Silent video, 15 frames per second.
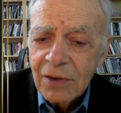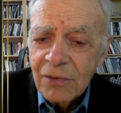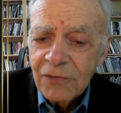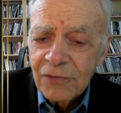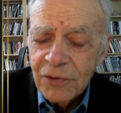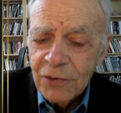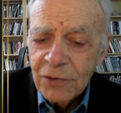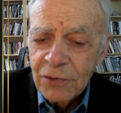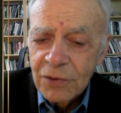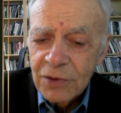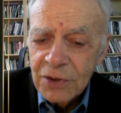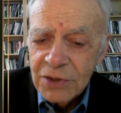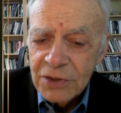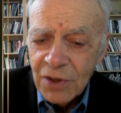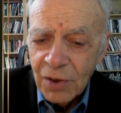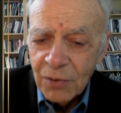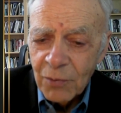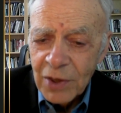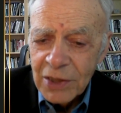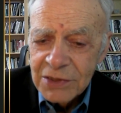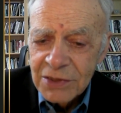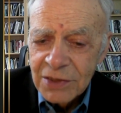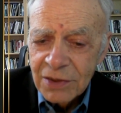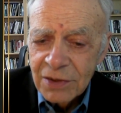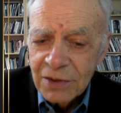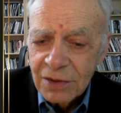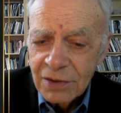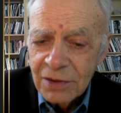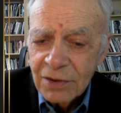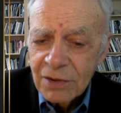food is not wasted,
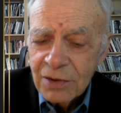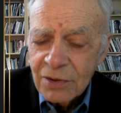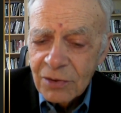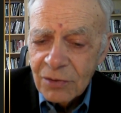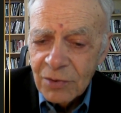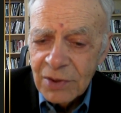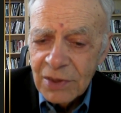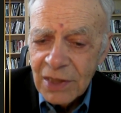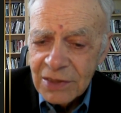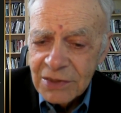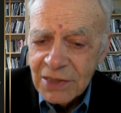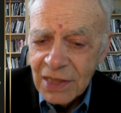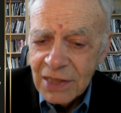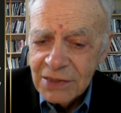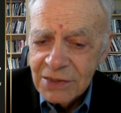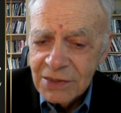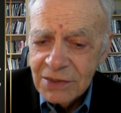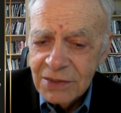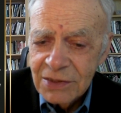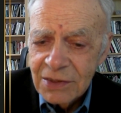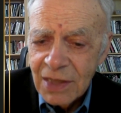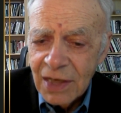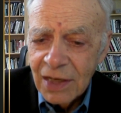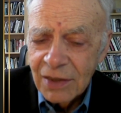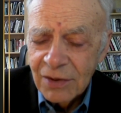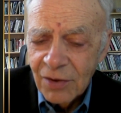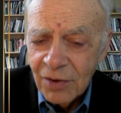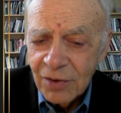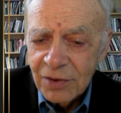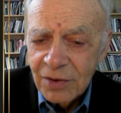greenhouse gases are
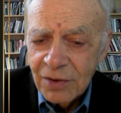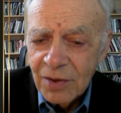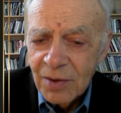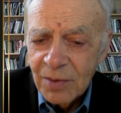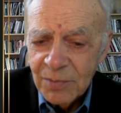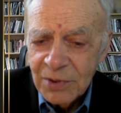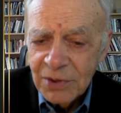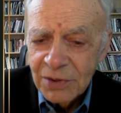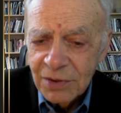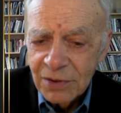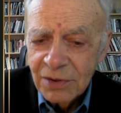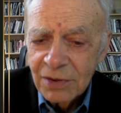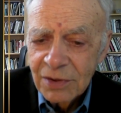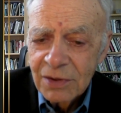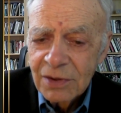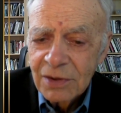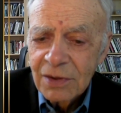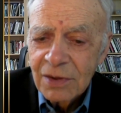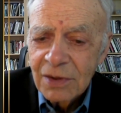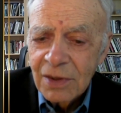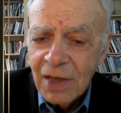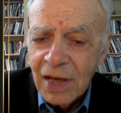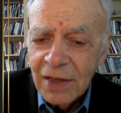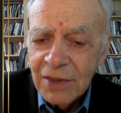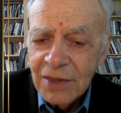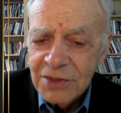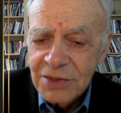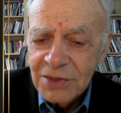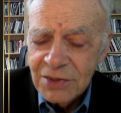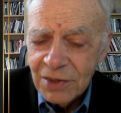not emitted
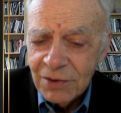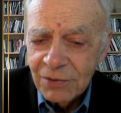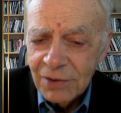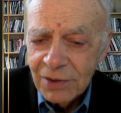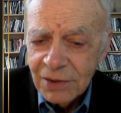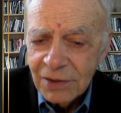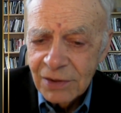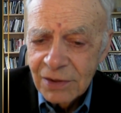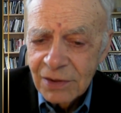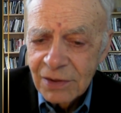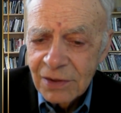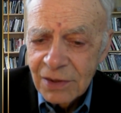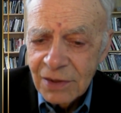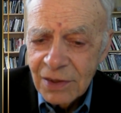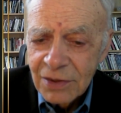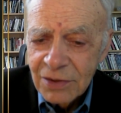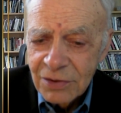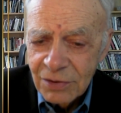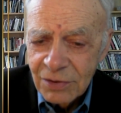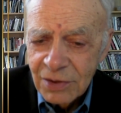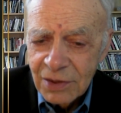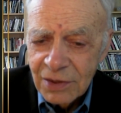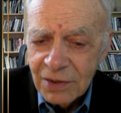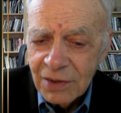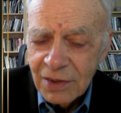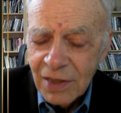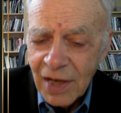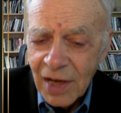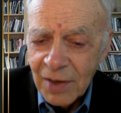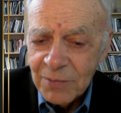unnecessarily into the
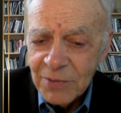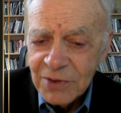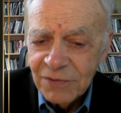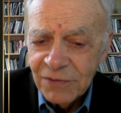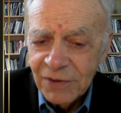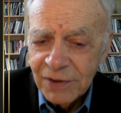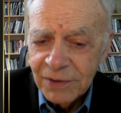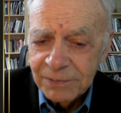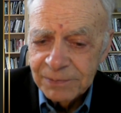atmosphere,